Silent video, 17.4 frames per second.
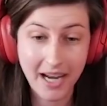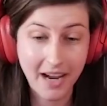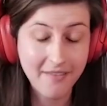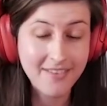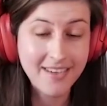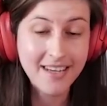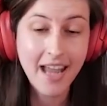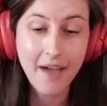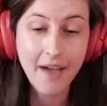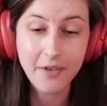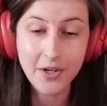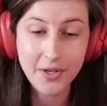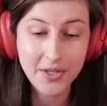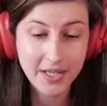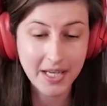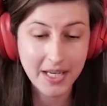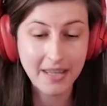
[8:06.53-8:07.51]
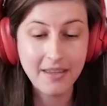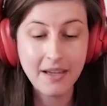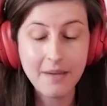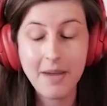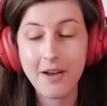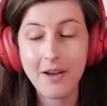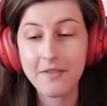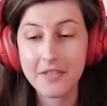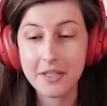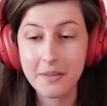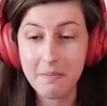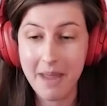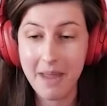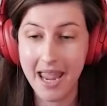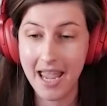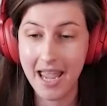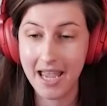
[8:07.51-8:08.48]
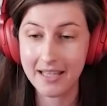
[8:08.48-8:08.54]
I've never seen the amount of
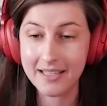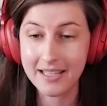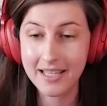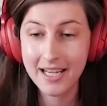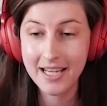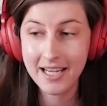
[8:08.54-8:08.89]
demand,